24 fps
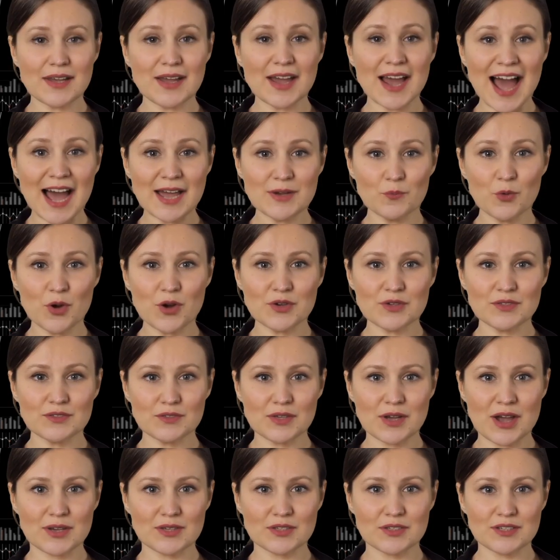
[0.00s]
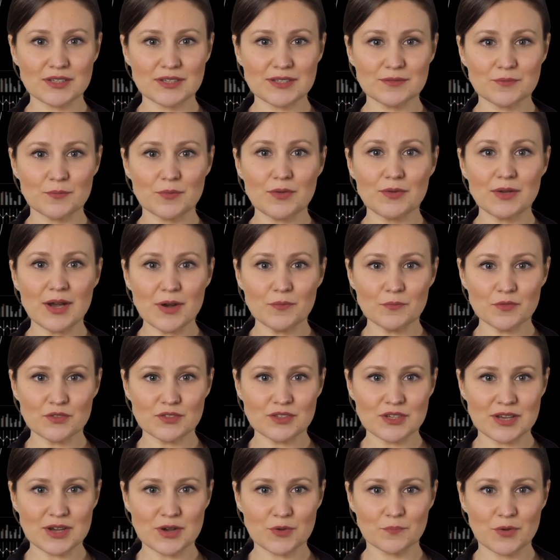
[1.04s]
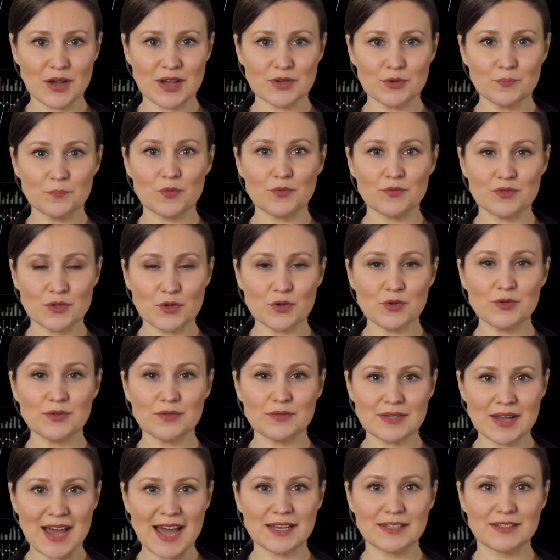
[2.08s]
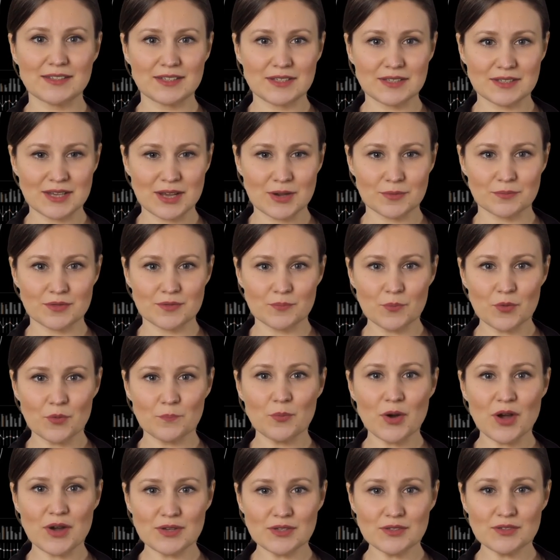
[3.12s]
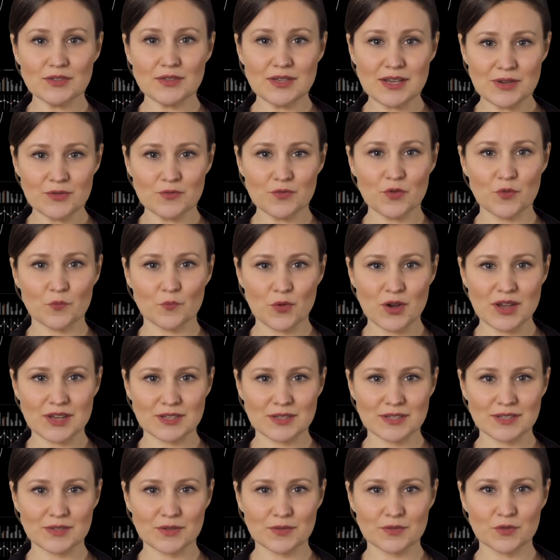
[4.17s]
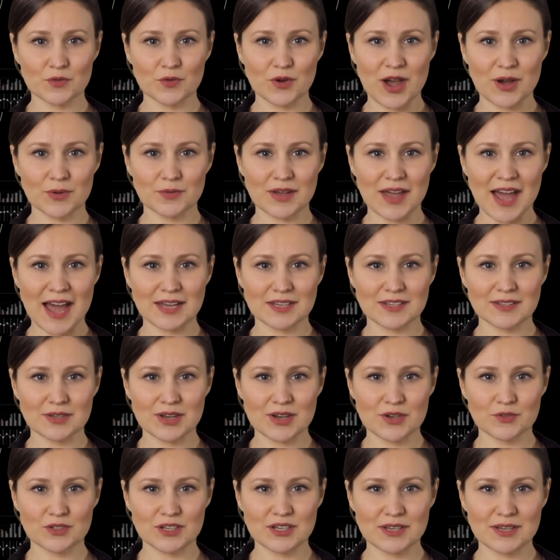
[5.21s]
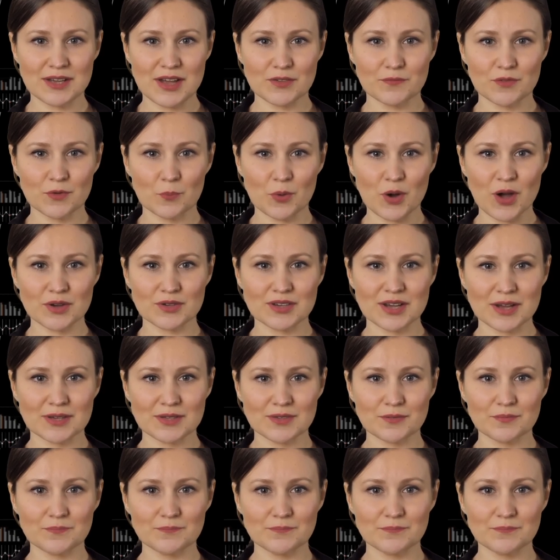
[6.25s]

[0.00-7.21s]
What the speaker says: as well as strategies for leveraging available tools and systems for monitoring for risks throughout the execution of the project.